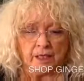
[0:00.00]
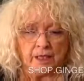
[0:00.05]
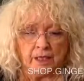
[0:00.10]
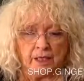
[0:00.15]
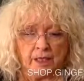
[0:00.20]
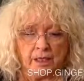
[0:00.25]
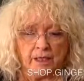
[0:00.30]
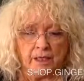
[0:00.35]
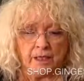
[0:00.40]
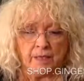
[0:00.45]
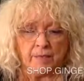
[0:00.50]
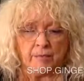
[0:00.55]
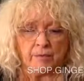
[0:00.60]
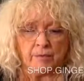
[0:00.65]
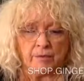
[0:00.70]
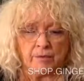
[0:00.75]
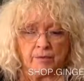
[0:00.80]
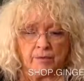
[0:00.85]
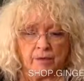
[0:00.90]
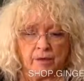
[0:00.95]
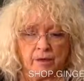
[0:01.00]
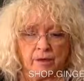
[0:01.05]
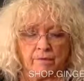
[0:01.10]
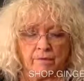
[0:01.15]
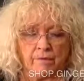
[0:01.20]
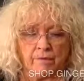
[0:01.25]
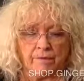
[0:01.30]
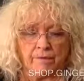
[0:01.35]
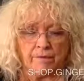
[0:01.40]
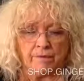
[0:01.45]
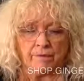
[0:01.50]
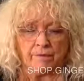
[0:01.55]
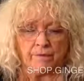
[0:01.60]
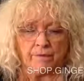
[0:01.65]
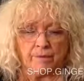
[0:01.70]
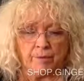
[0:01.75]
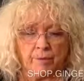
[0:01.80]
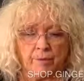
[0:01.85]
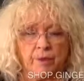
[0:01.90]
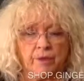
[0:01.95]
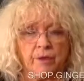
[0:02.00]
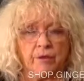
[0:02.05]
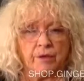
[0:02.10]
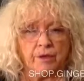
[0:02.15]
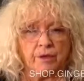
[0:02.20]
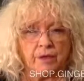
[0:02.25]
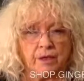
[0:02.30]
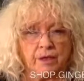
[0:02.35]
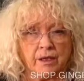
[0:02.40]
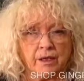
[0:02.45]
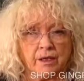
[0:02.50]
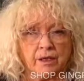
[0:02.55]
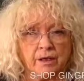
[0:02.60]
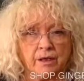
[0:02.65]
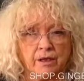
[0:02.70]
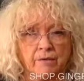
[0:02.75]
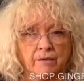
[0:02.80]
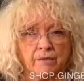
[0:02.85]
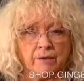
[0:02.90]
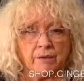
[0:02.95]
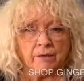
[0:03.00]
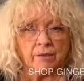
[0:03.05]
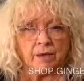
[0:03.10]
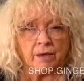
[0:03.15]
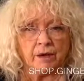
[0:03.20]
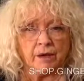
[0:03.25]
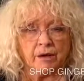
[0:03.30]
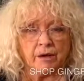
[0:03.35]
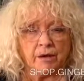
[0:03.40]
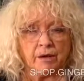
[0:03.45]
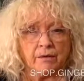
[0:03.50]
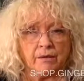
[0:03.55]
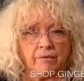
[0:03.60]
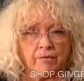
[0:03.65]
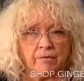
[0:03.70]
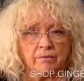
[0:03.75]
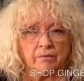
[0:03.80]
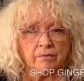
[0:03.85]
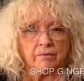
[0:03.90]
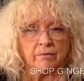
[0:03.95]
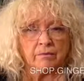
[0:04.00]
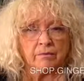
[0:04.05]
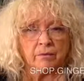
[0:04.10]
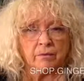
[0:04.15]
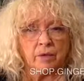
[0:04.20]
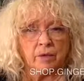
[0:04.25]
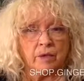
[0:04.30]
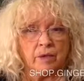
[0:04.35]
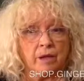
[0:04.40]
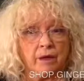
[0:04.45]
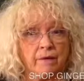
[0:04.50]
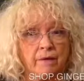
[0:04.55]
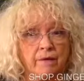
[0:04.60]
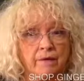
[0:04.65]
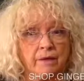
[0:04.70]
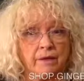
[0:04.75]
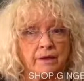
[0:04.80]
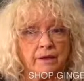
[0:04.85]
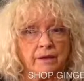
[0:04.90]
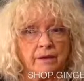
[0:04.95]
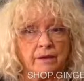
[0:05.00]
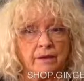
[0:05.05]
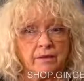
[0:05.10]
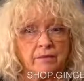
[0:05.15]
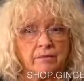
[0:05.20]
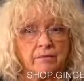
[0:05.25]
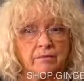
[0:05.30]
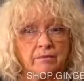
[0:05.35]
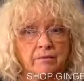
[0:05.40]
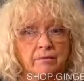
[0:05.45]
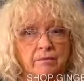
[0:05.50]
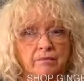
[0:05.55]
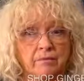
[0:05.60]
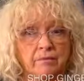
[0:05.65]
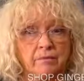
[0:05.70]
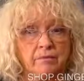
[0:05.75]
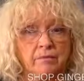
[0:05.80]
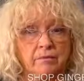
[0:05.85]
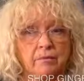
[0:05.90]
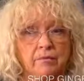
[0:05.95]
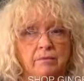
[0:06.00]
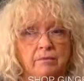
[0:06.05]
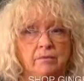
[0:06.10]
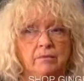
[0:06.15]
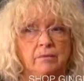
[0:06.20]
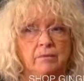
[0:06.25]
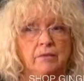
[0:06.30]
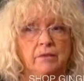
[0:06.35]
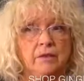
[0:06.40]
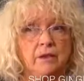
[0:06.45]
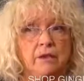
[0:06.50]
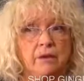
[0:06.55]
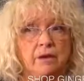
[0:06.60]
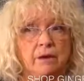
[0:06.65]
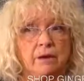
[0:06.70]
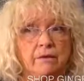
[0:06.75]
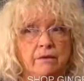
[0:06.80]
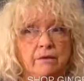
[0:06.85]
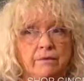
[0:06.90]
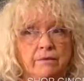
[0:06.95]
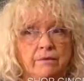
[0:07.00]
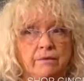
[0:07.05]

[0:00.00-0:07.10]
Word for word: the symbol of the purity of what we are, what life is, the love,